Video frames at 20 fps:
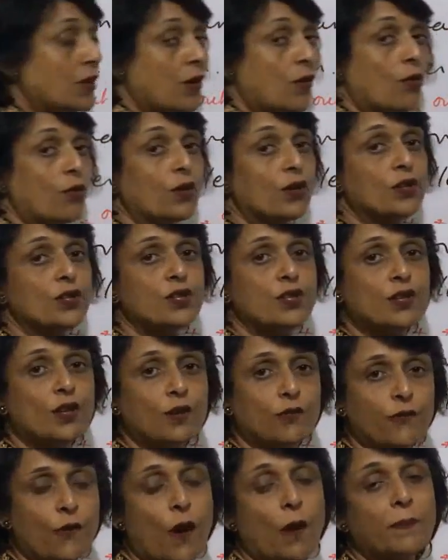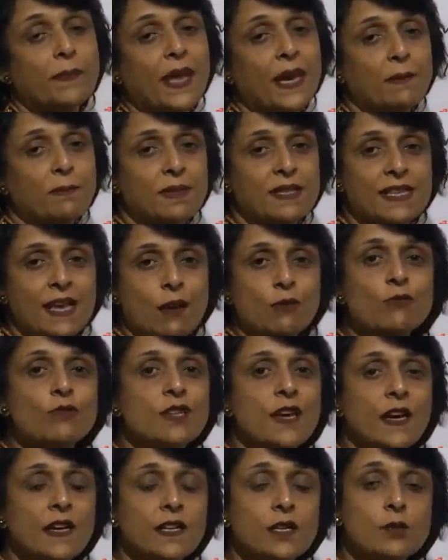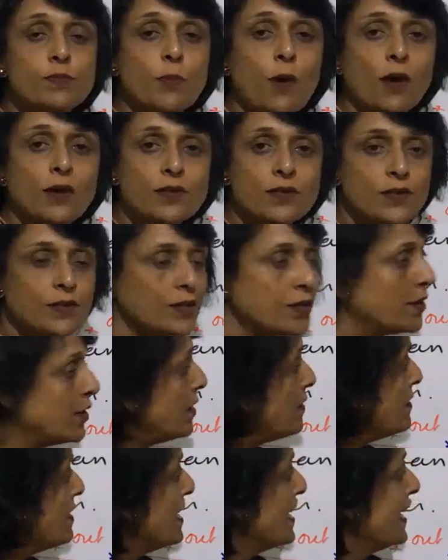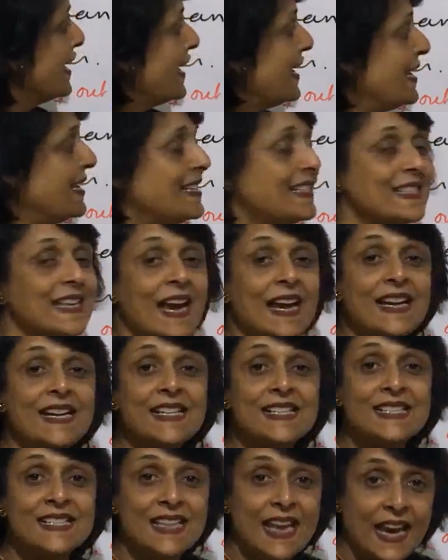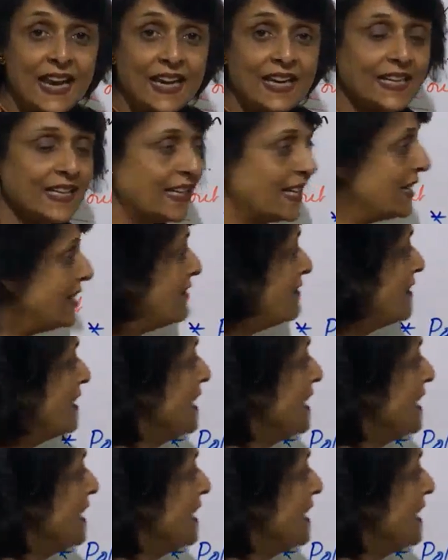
their original form, that means outside is positive, inside is negative,